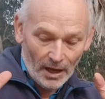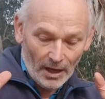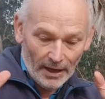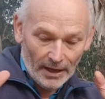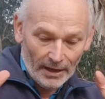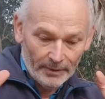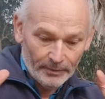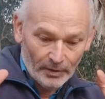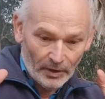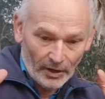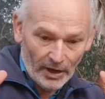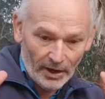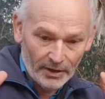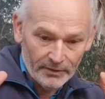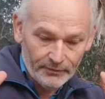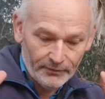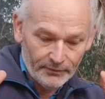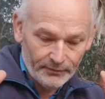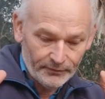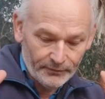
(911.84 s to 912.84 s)
I
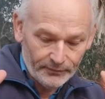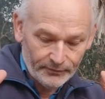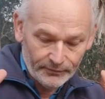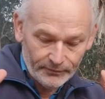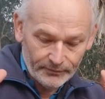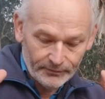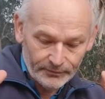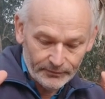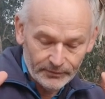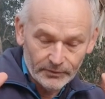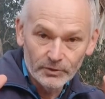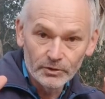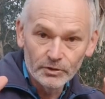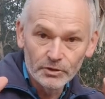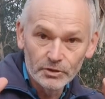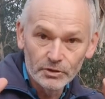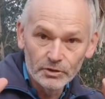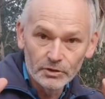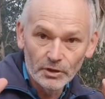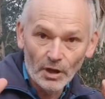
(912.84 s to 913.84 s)
have
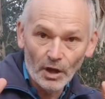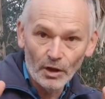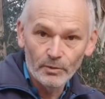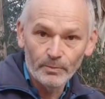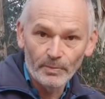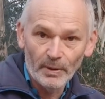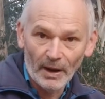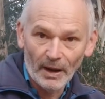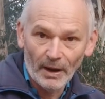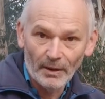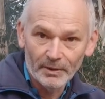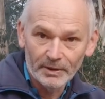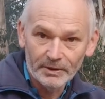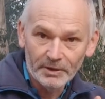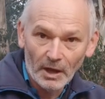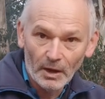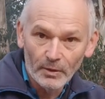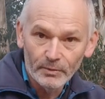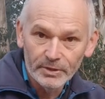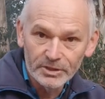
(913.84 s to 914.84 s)
no power,
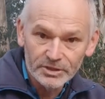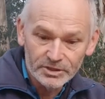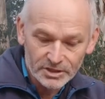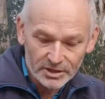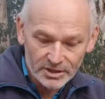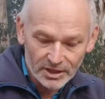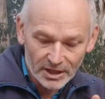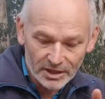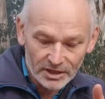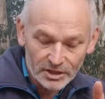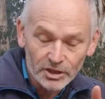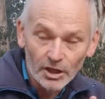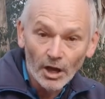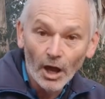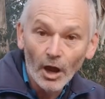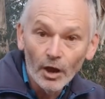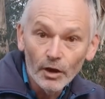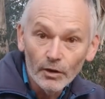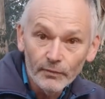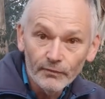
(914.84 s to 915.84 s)
no internet,
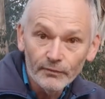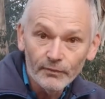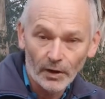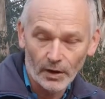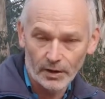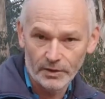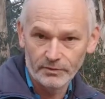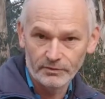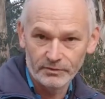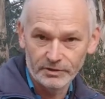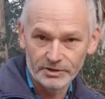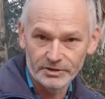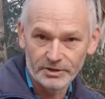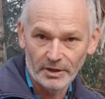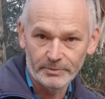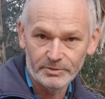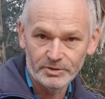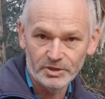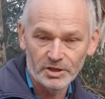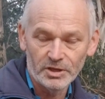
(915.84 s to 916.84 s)
no phone
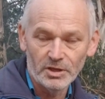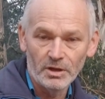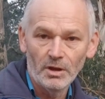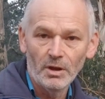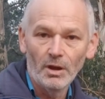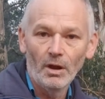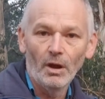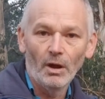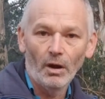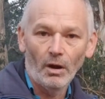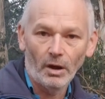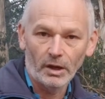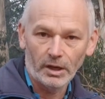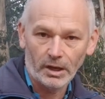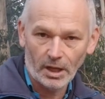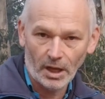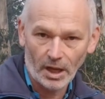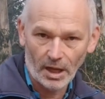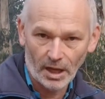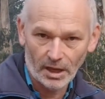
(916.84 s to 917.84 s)
reception. I
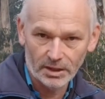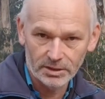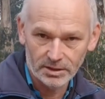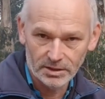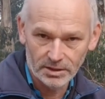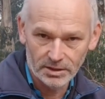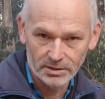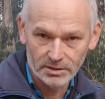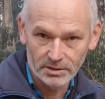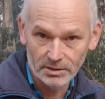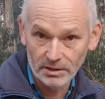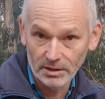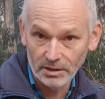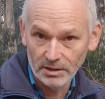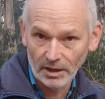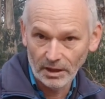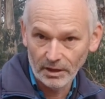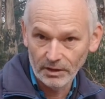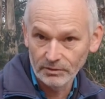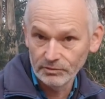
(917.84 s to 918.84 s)
can't
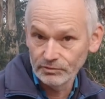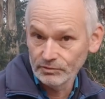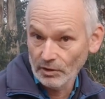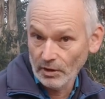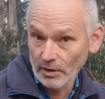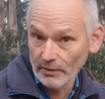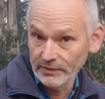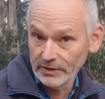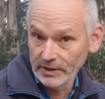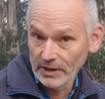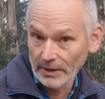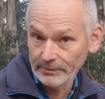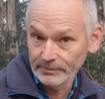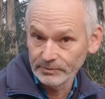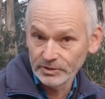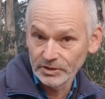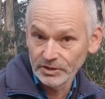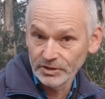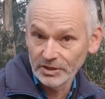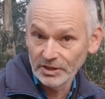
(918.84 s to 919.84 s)
go driving
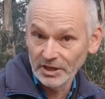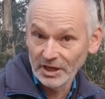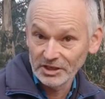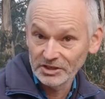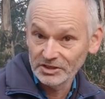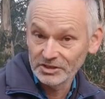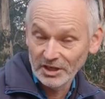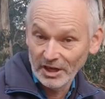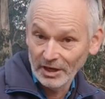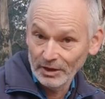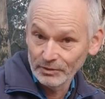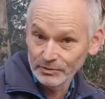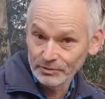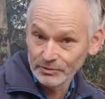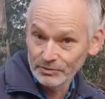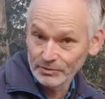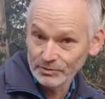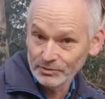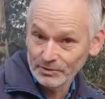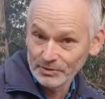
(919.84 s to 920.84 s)
up to the next
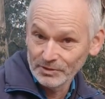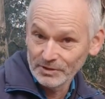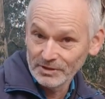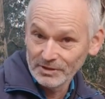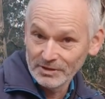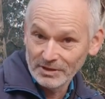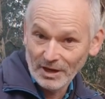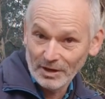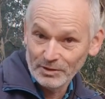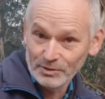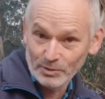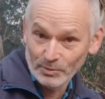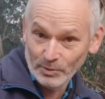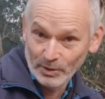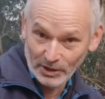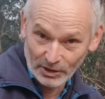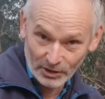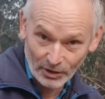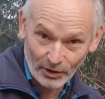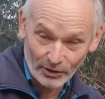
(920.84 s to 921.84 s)
towns or go to
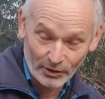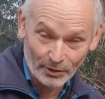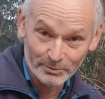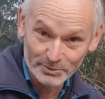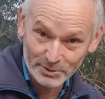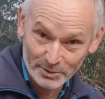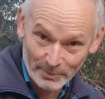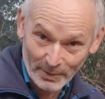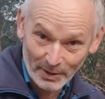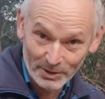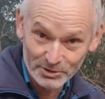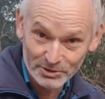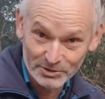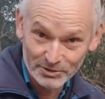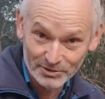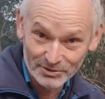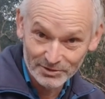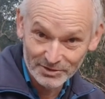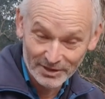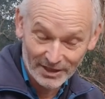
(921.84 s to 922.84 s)
work like I'm supposed
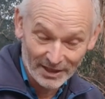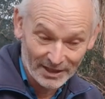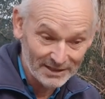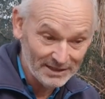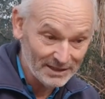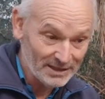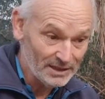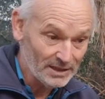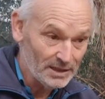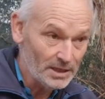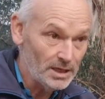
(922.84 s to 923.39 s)
to today.